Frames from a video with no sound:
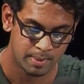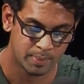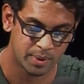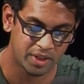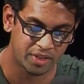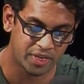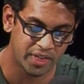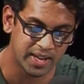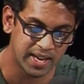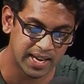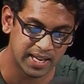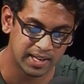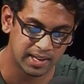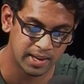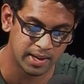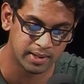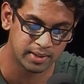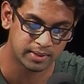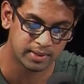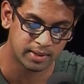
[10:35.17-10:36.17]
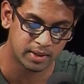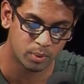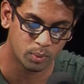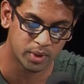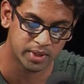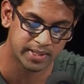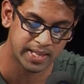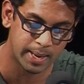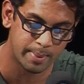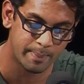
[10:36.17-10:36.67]
But the thing I learnt
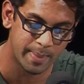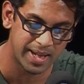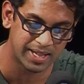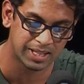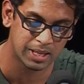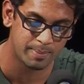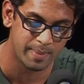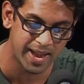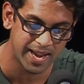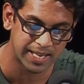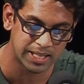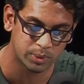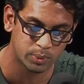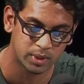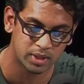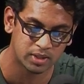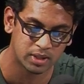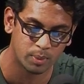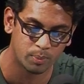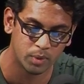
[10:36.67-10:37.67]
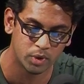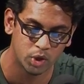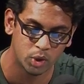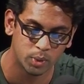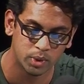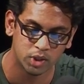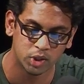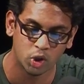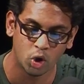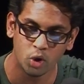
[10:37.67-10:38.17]
was that Malcolm X was someone who
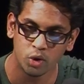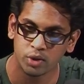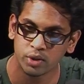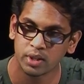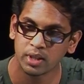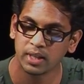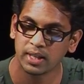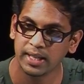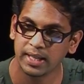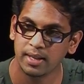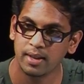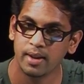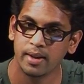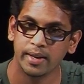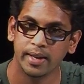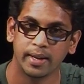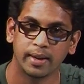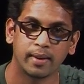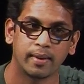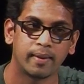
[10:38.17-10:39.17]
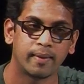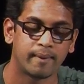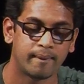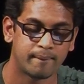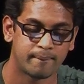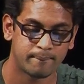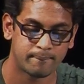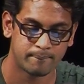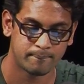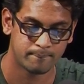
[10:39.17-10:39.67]
was constantly learning,
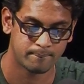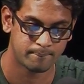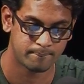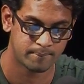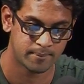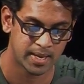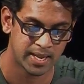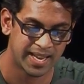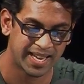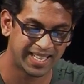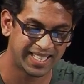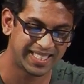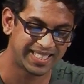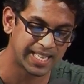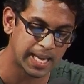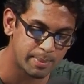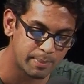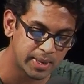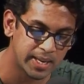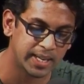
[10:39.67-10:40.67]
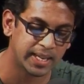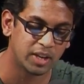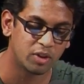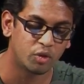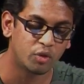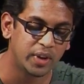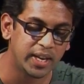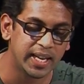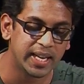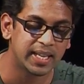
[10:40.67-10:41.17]
examining
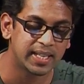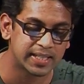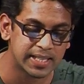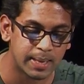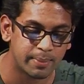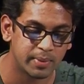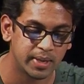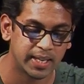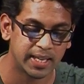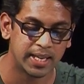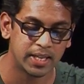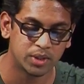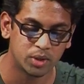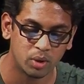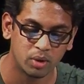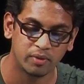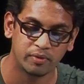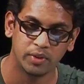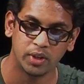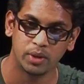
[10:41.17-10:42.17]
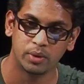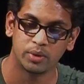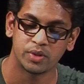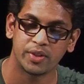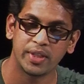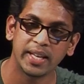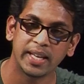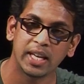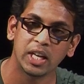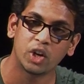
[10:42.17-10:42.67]
and re-examining his own views,
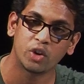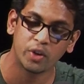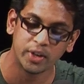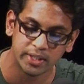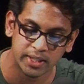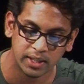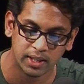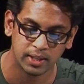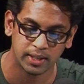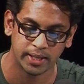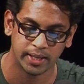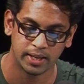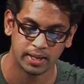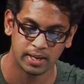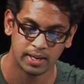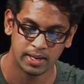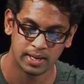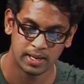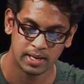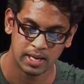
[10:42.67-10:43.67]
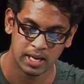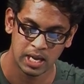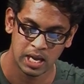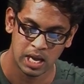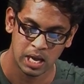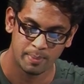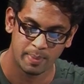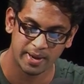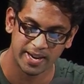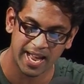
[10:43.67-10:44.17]
thinking critically
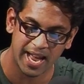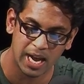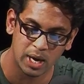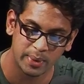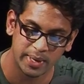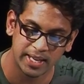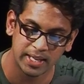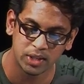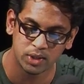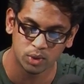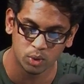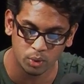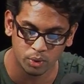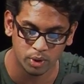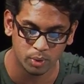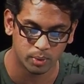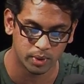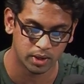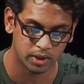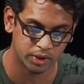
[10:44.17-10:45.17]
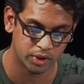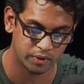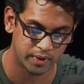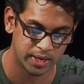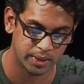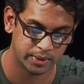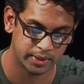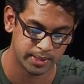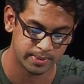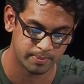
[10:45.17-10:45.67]
about how he saw the world
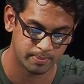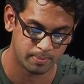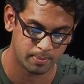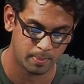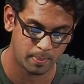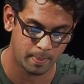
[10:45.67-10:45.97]
around him.